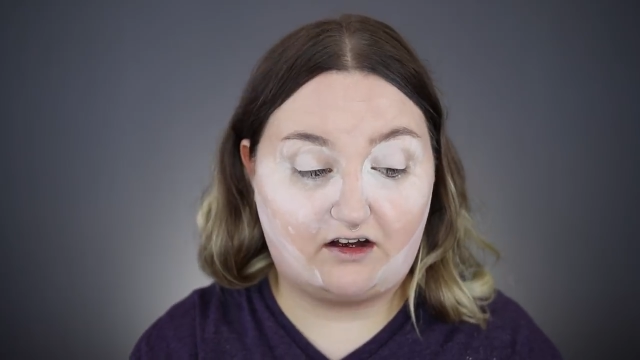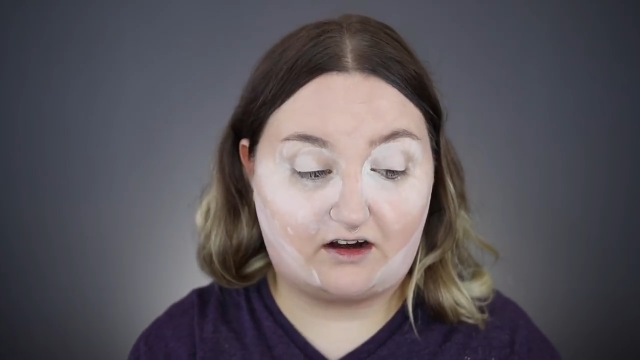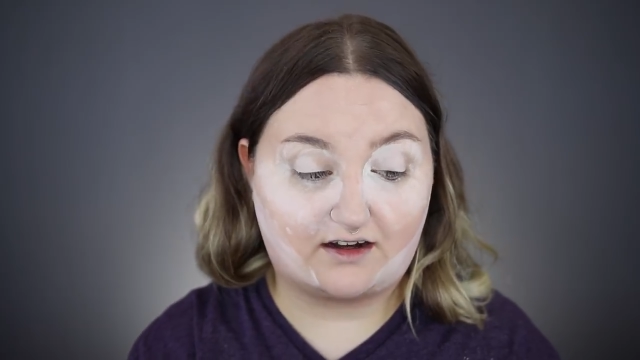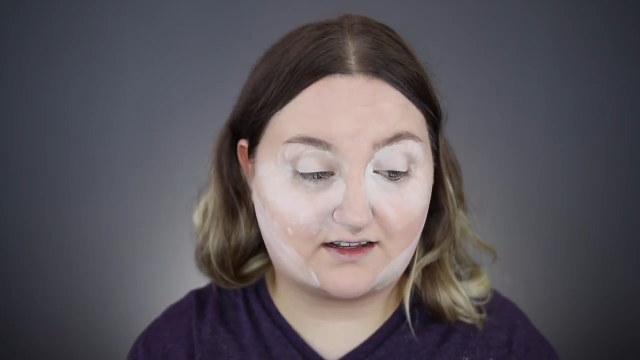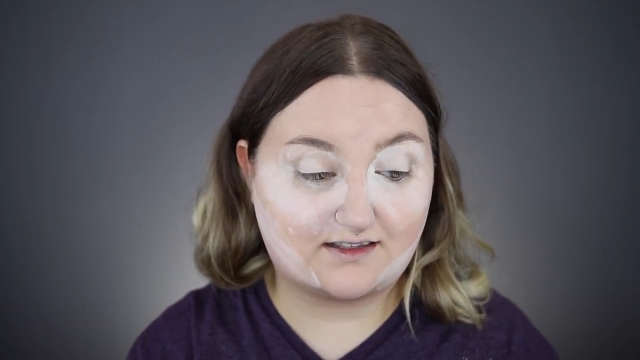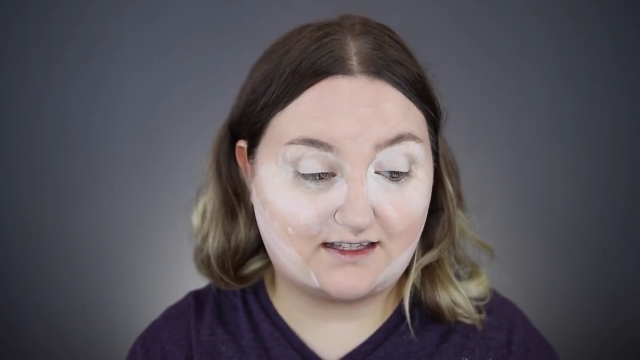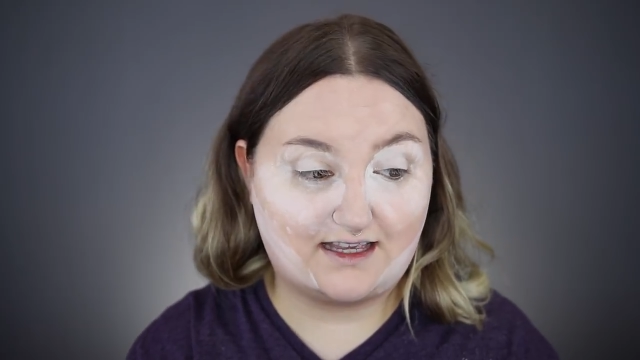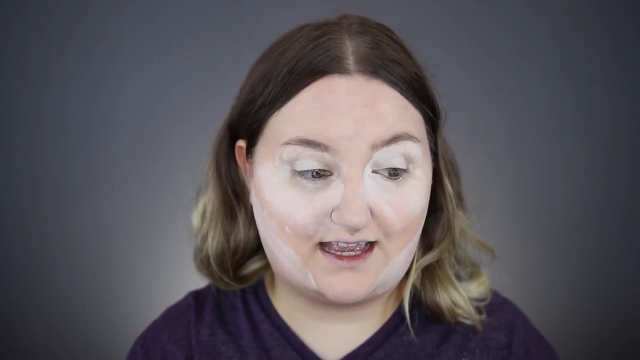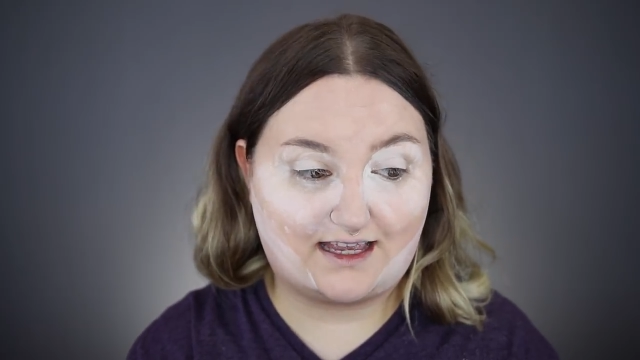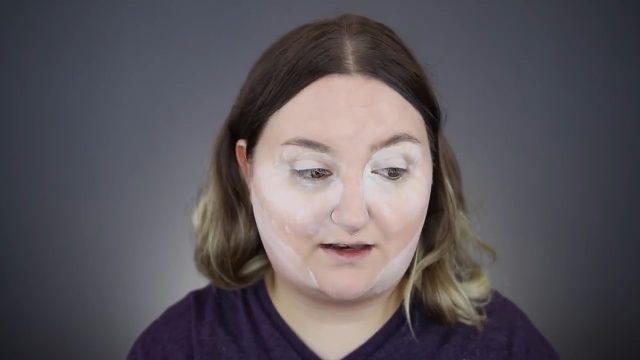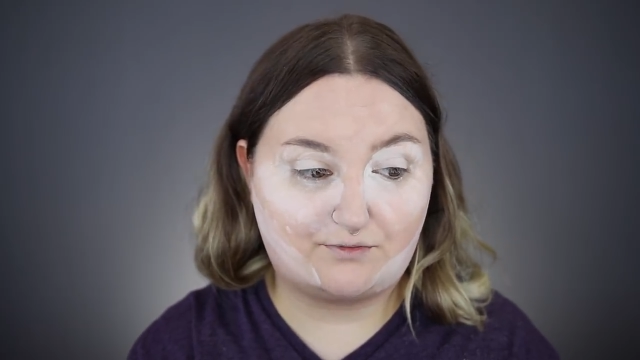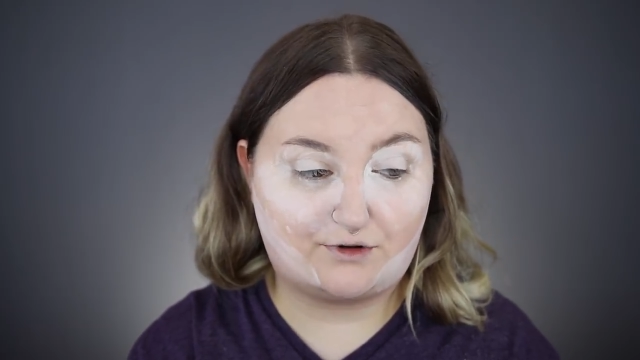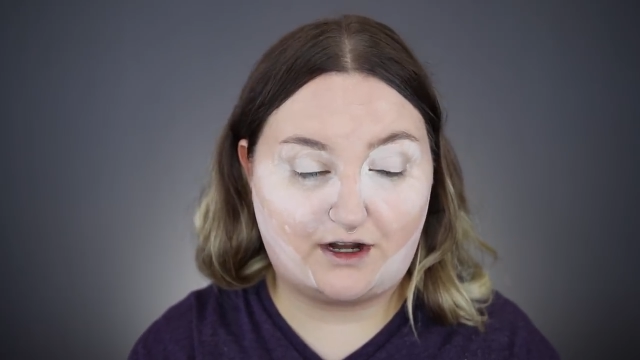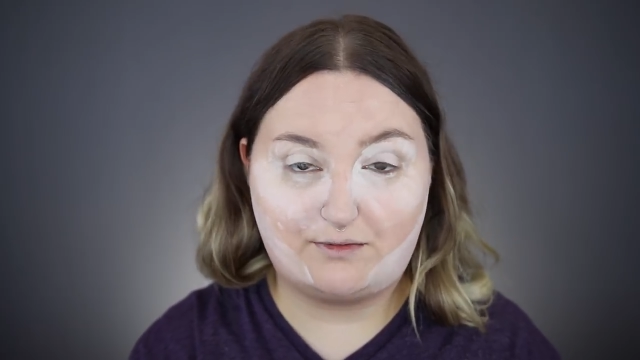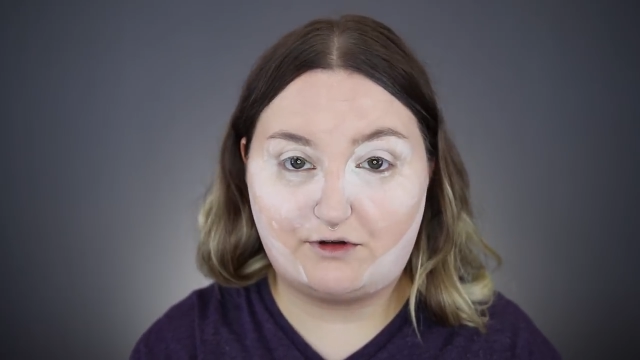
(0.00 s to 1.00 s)
Honestly, I
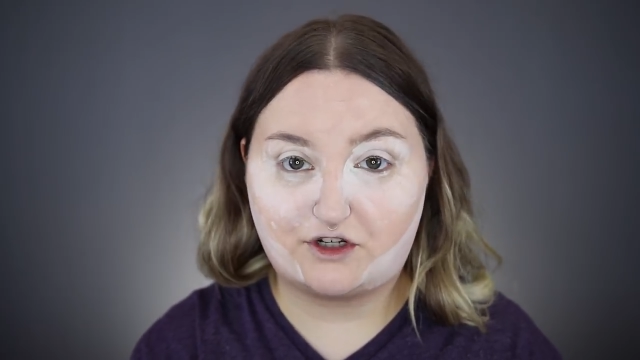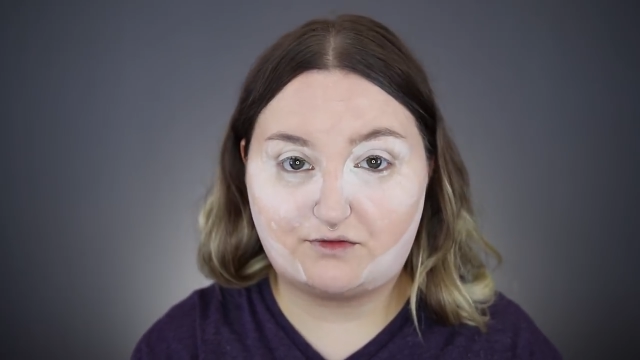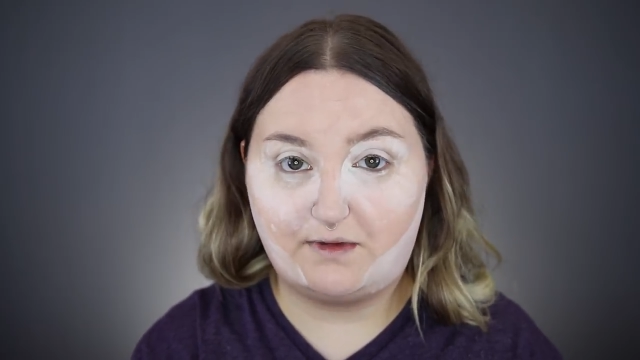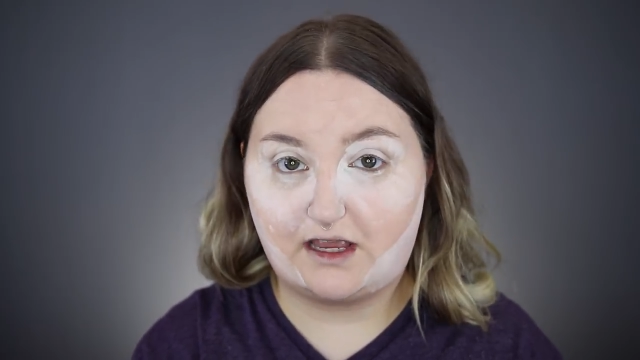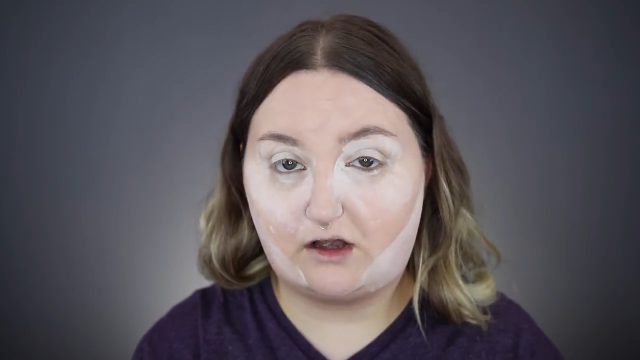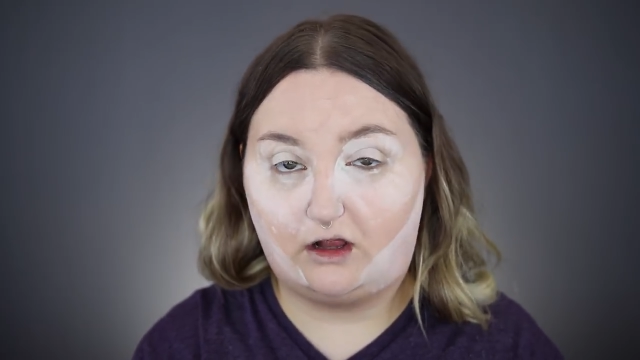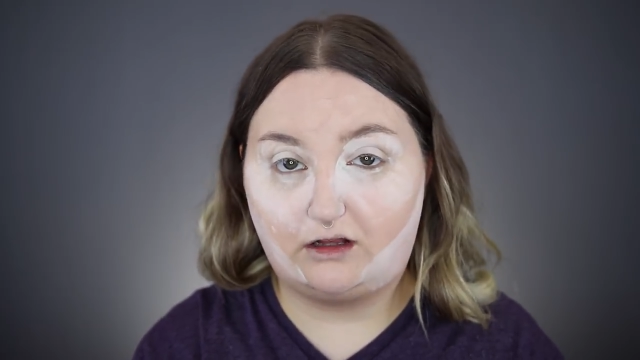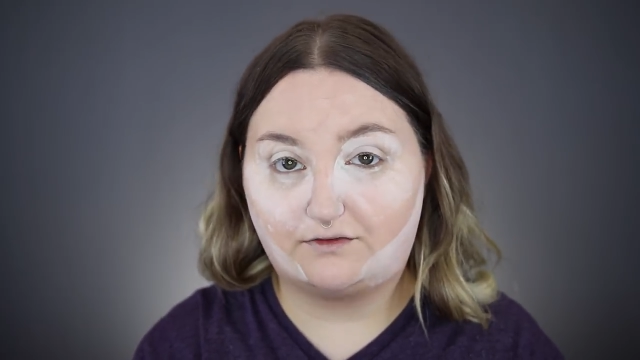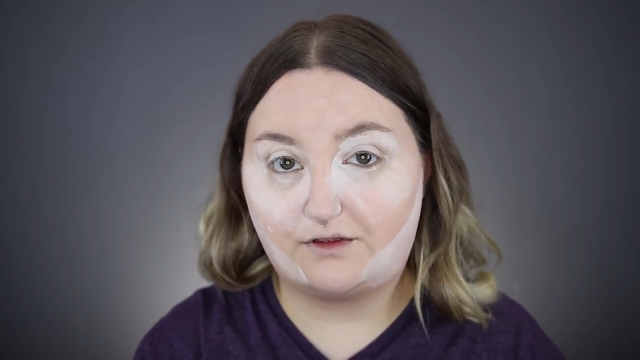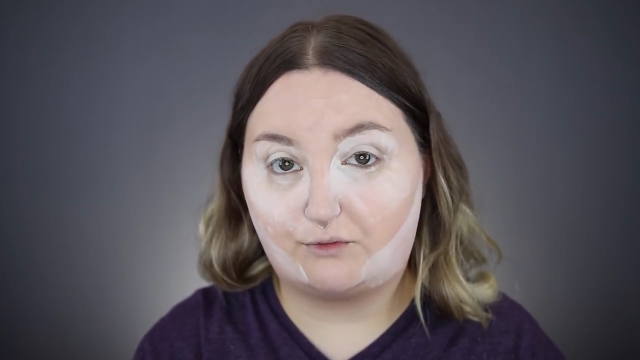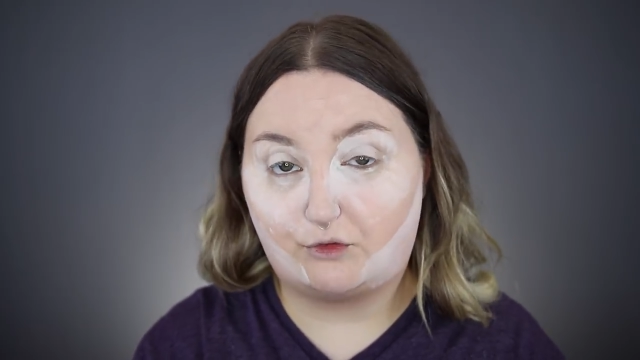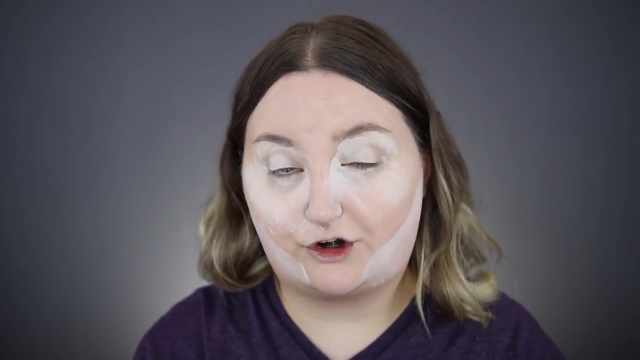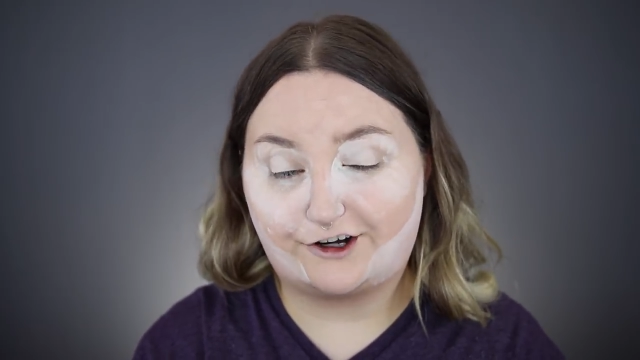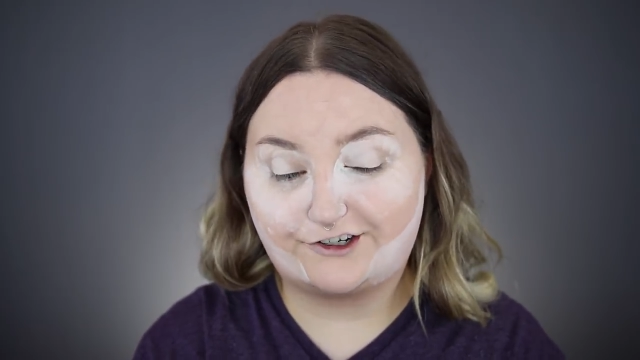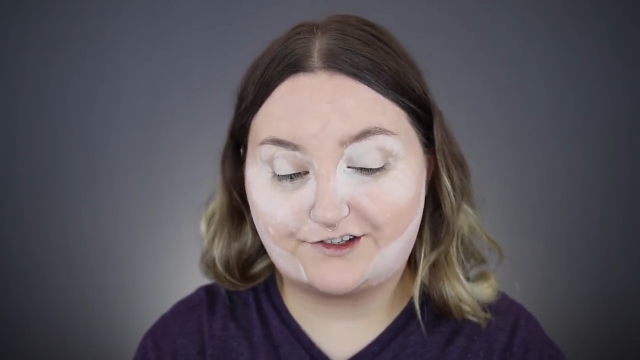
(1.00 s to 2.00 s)
can pretty much make all of
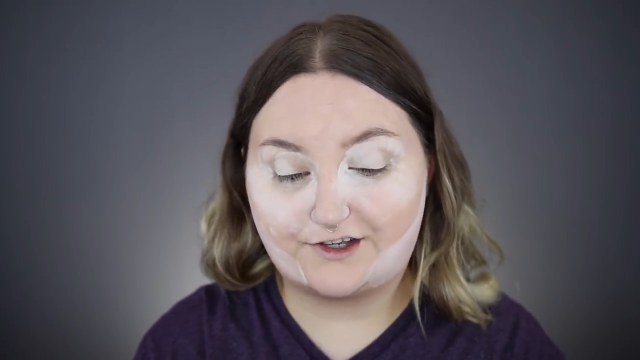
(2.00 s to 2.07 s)
them work.